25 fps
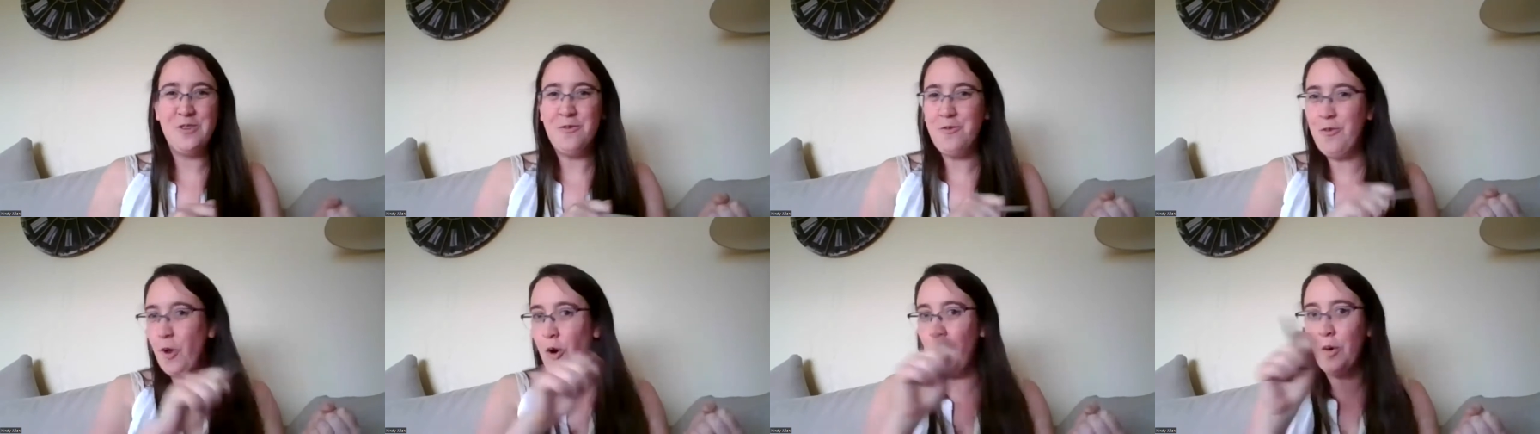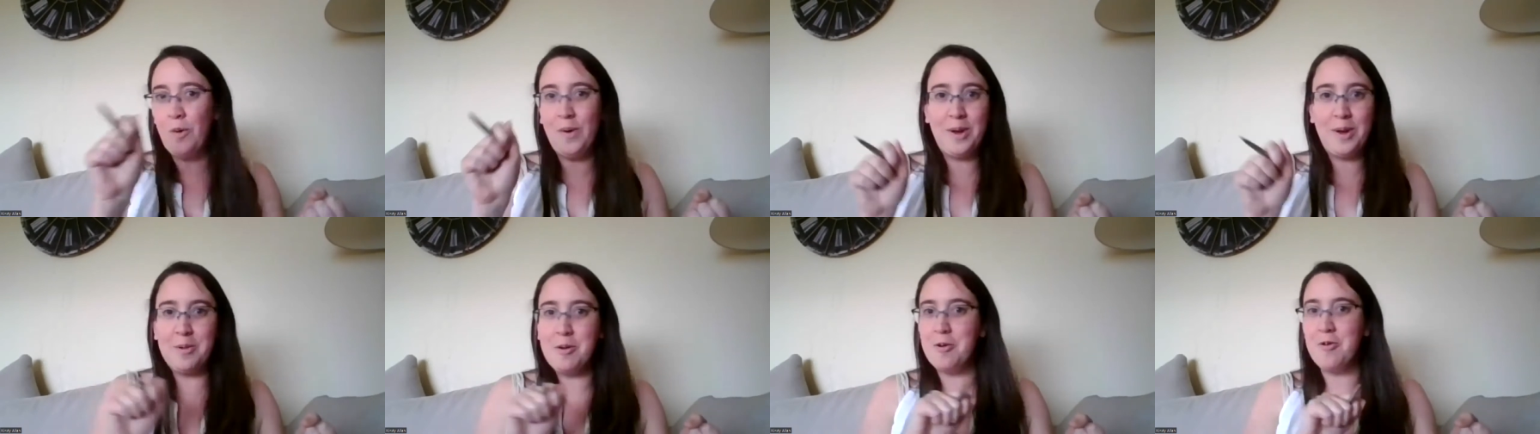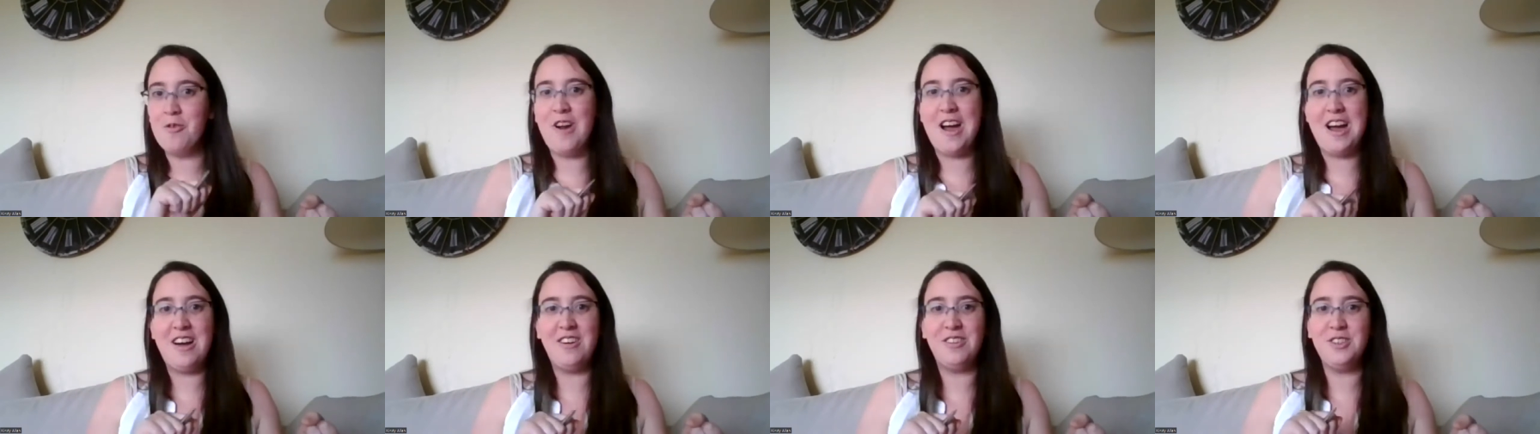following
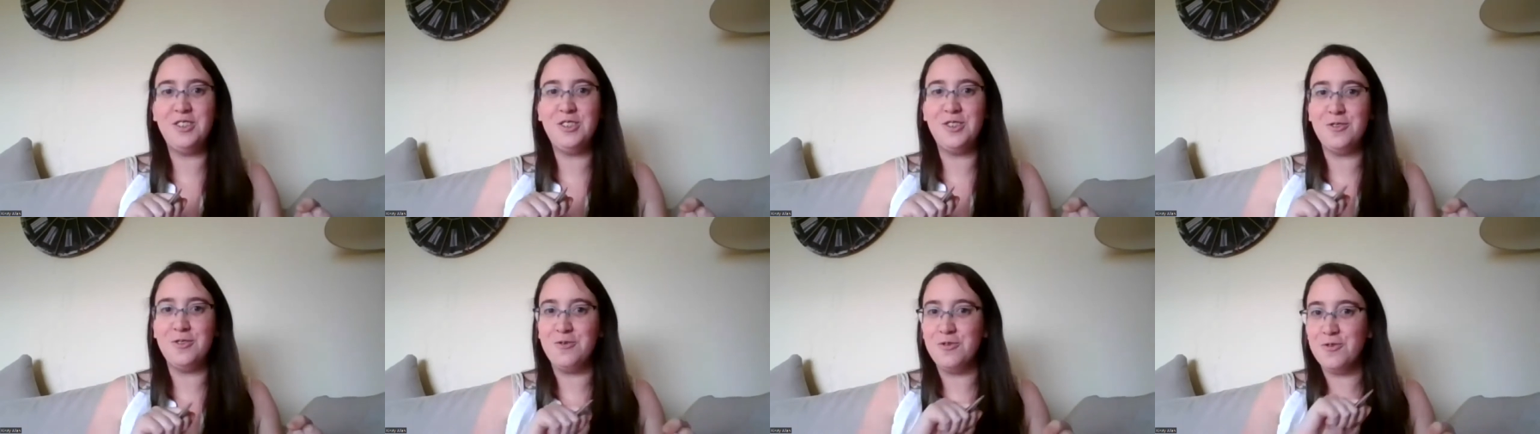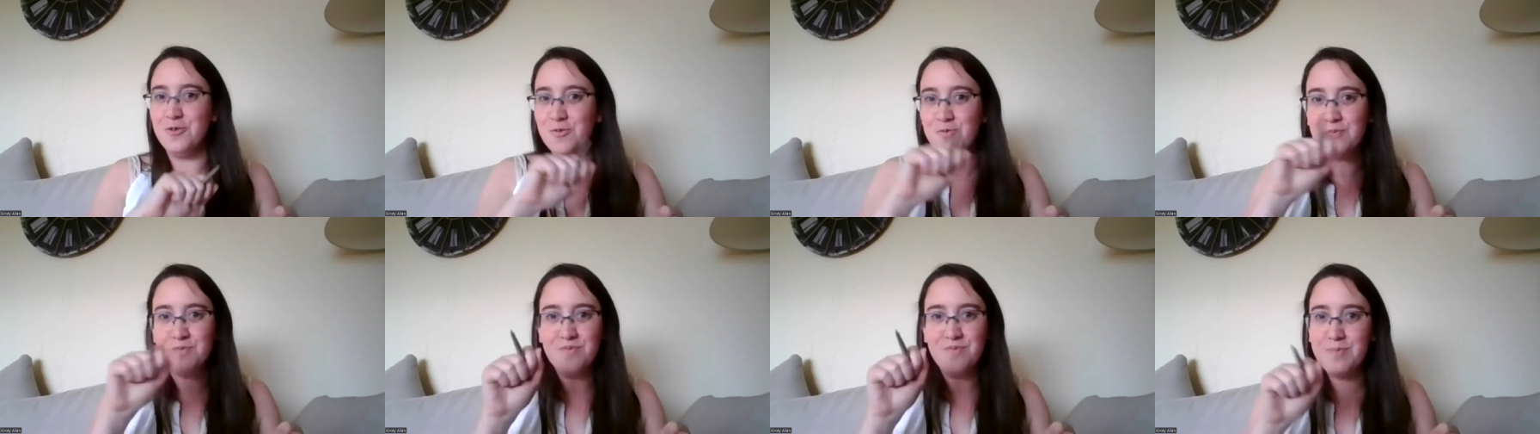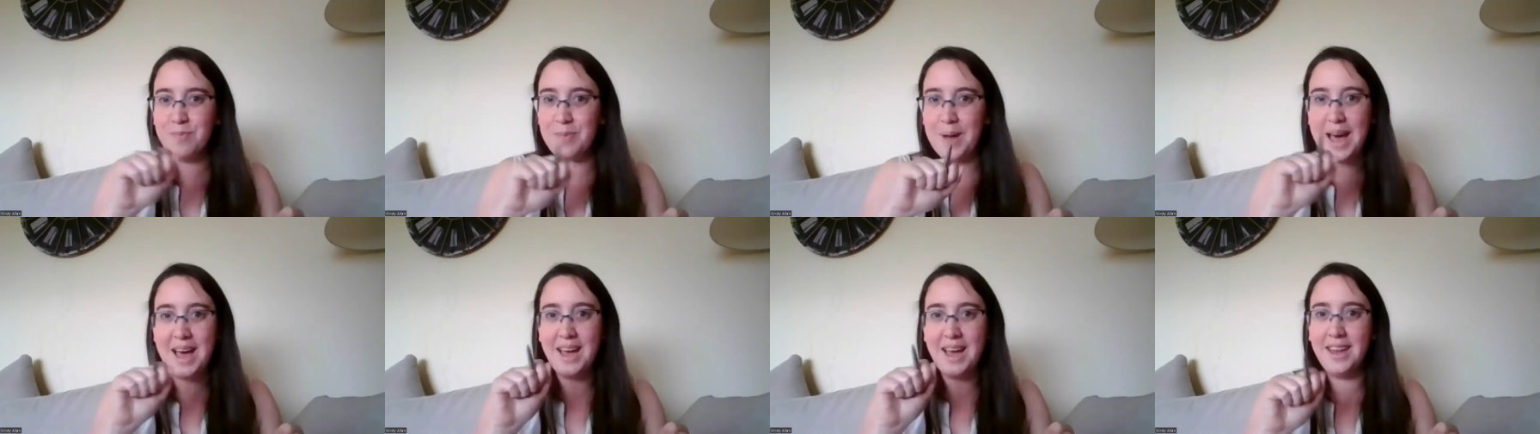around and
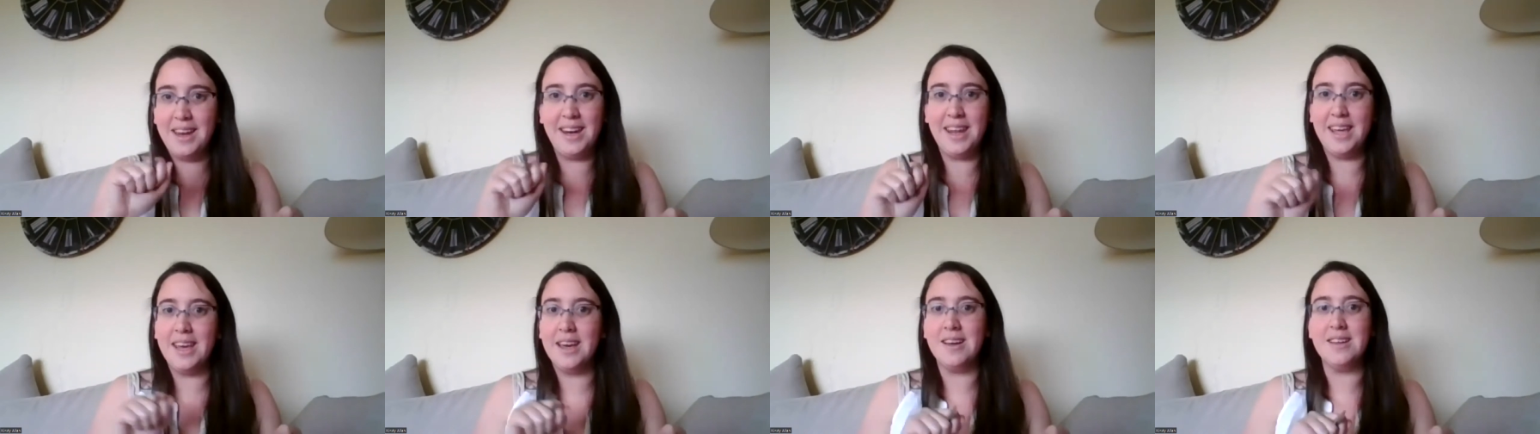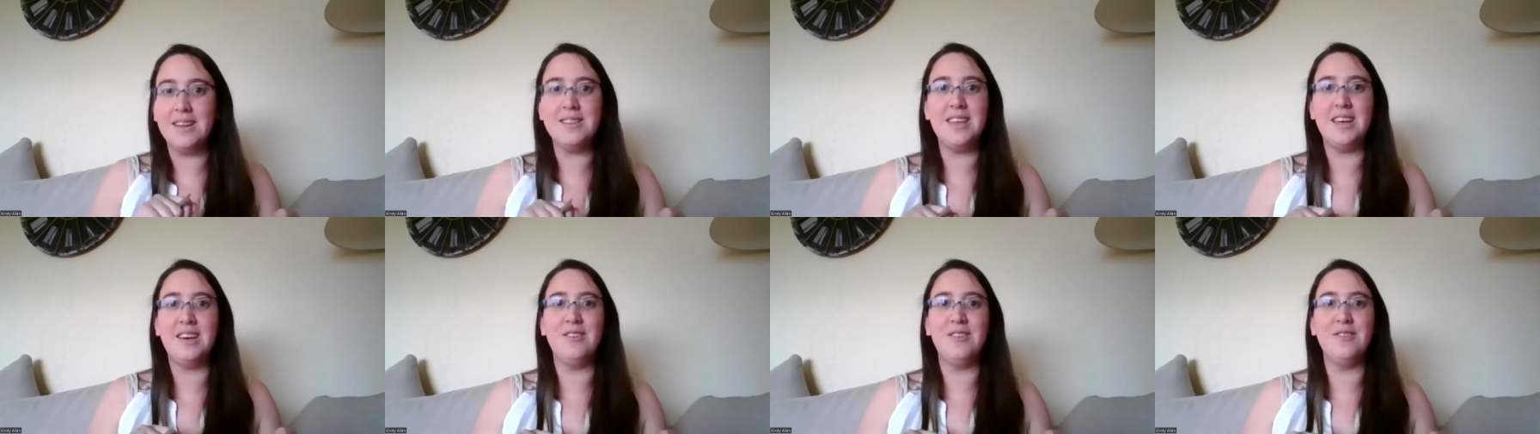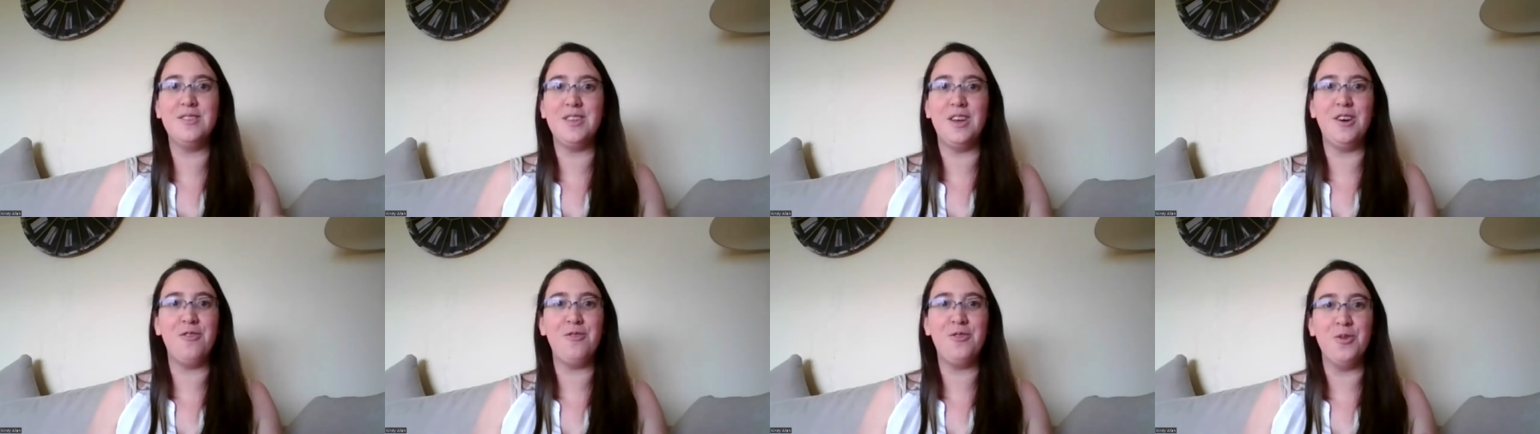patterning
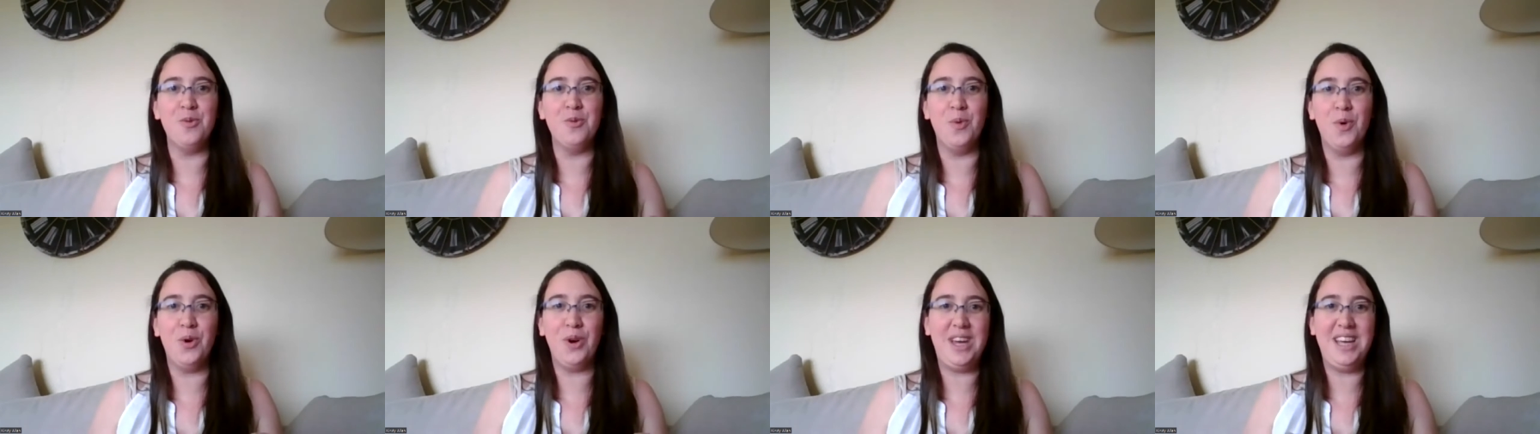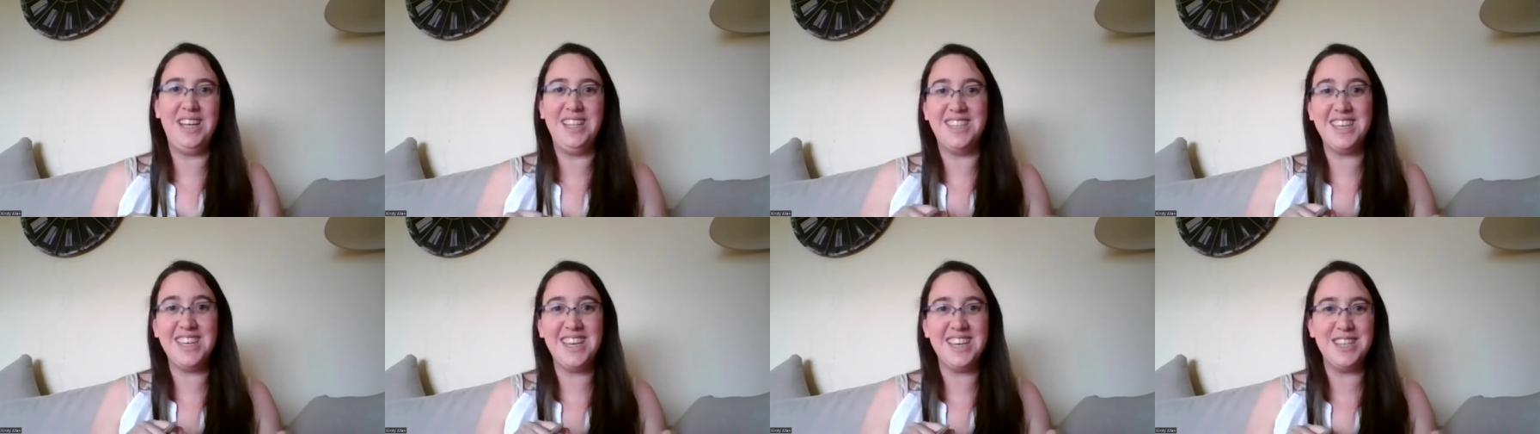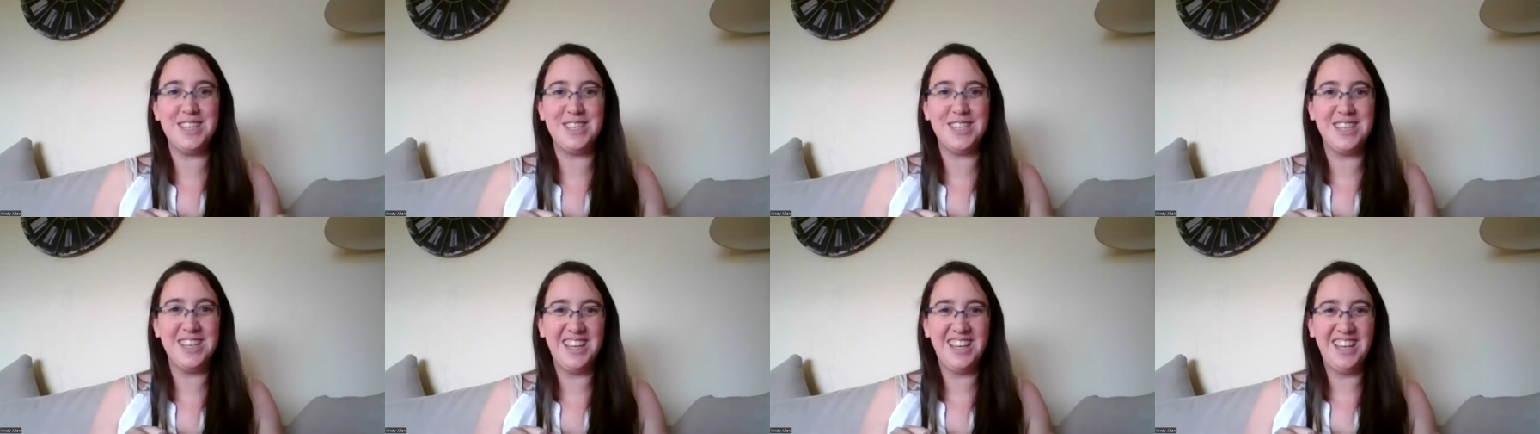ourselves after what he did.